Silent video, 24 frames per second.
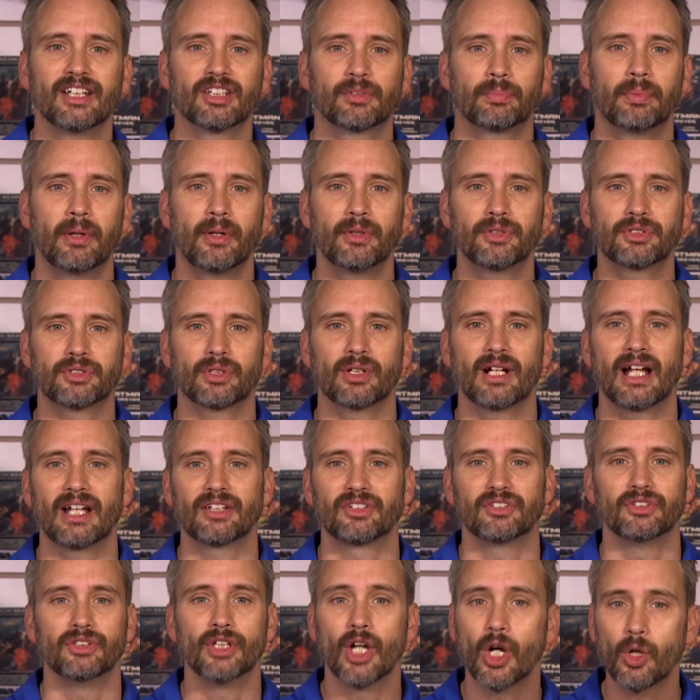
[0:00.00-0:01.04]
His poster
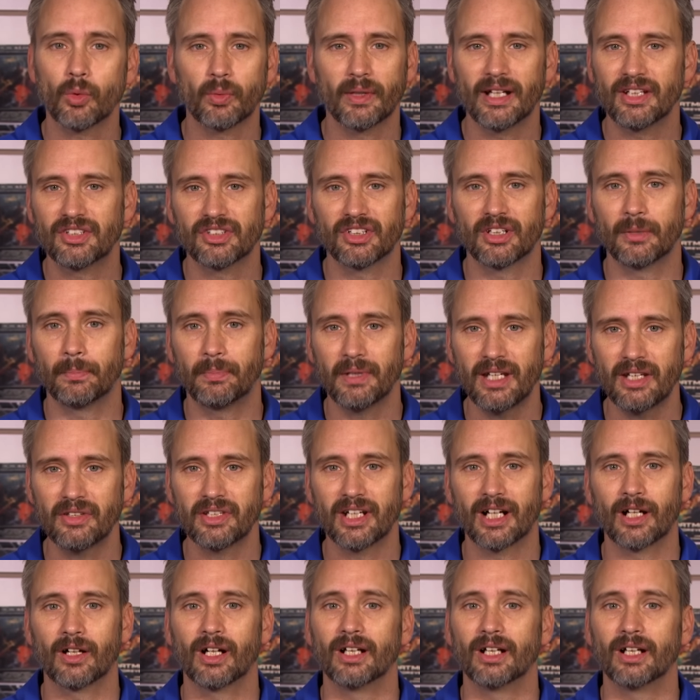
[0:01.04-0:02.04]
has no reason to be there